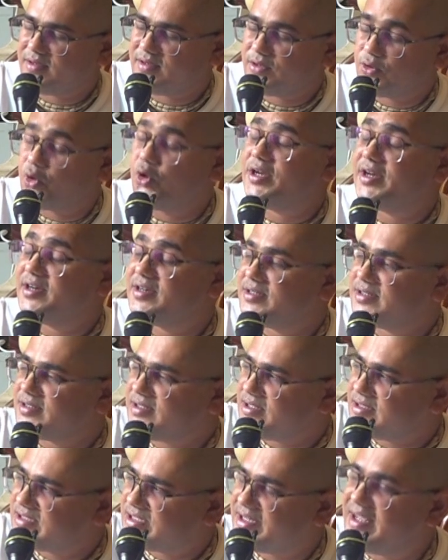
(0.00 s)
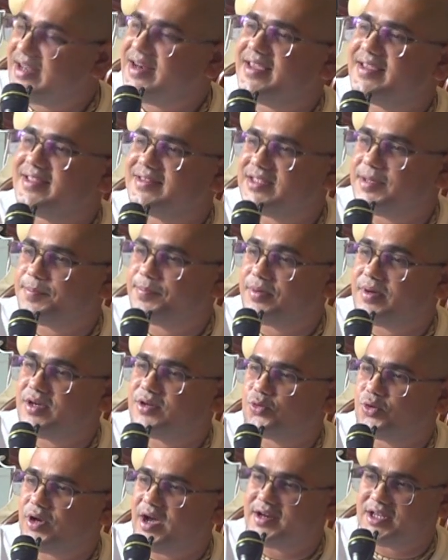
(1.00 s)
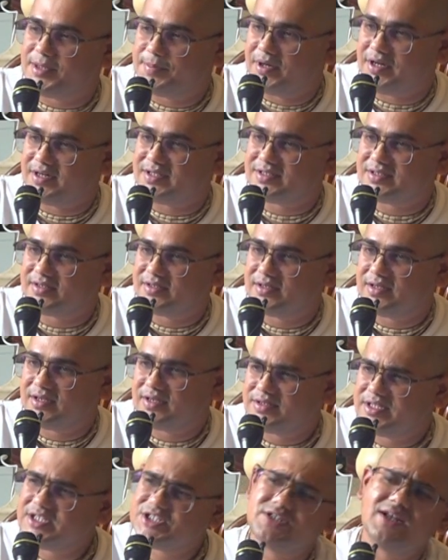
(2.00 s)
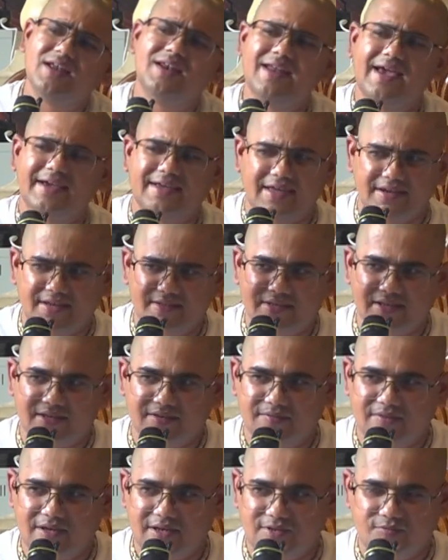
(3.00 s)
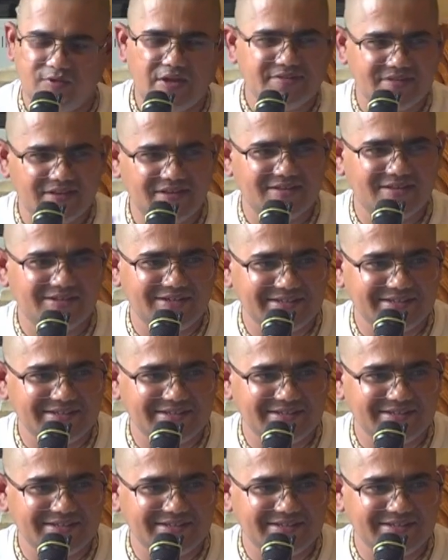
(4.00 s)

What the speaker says: good in stealing the kurari birds. They steal like anything. We have seen in